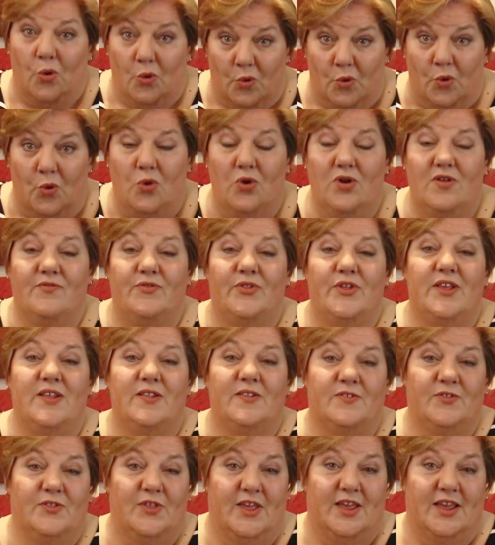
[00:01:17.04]
All of
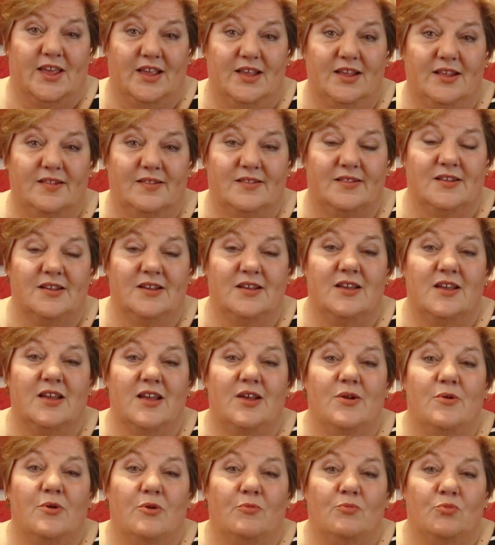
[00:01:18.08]
these things
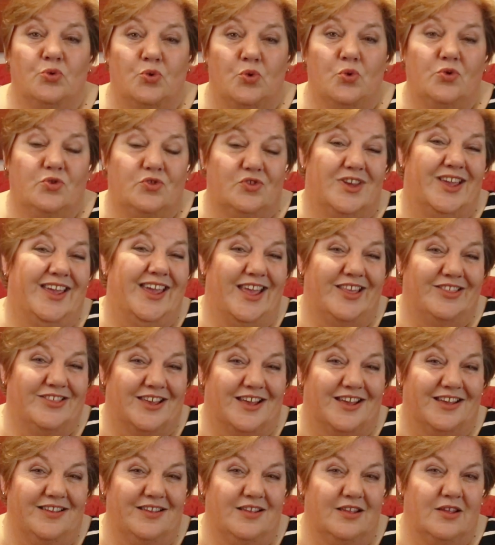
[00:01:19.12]
brought
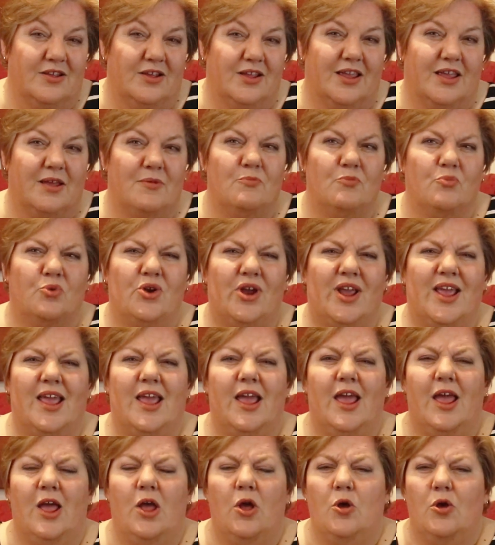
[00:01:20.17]
together can bring
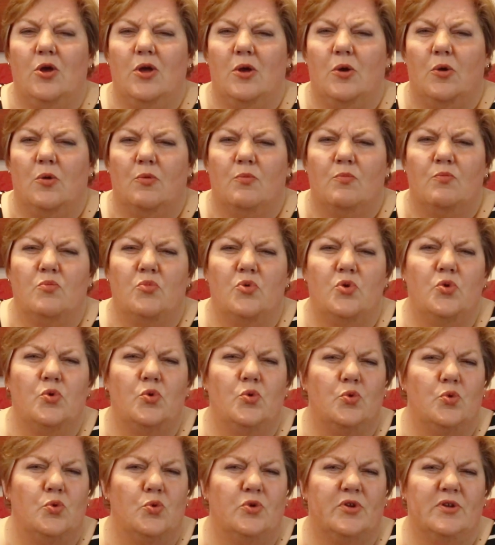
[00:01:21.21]

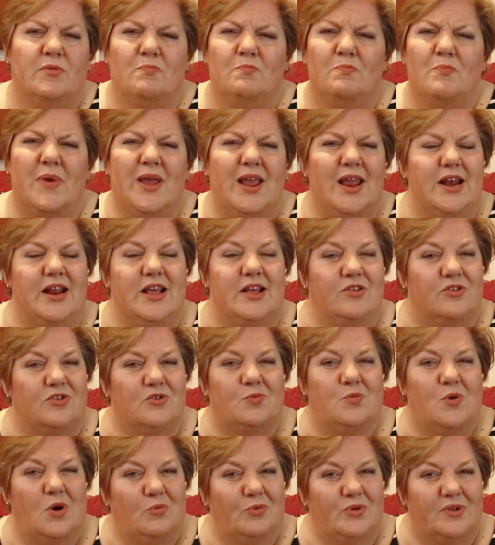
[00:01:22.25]
mood and meaning to
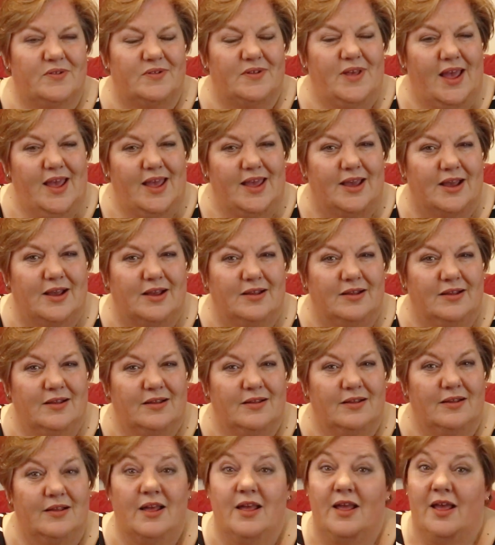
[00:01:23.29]
what we're saying
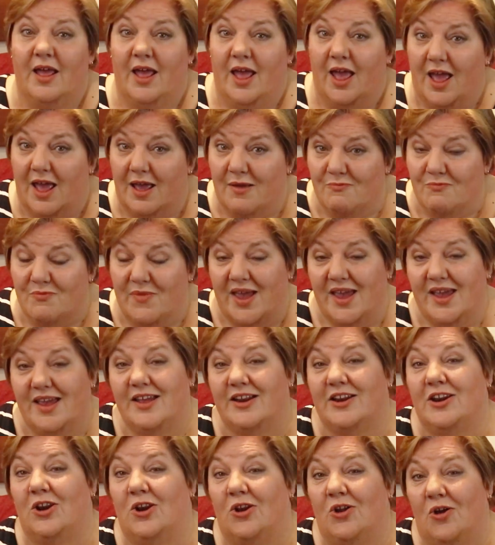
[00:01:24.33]
and make
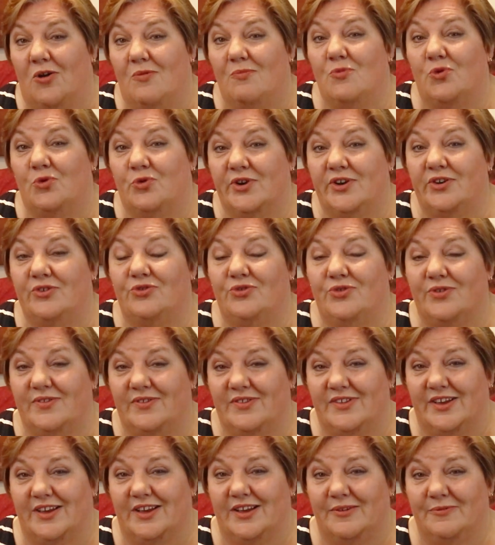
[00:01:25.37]
it a lot more
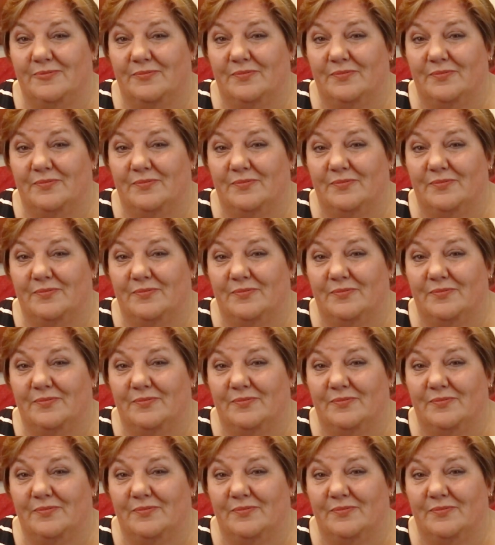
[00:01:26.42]
interesting.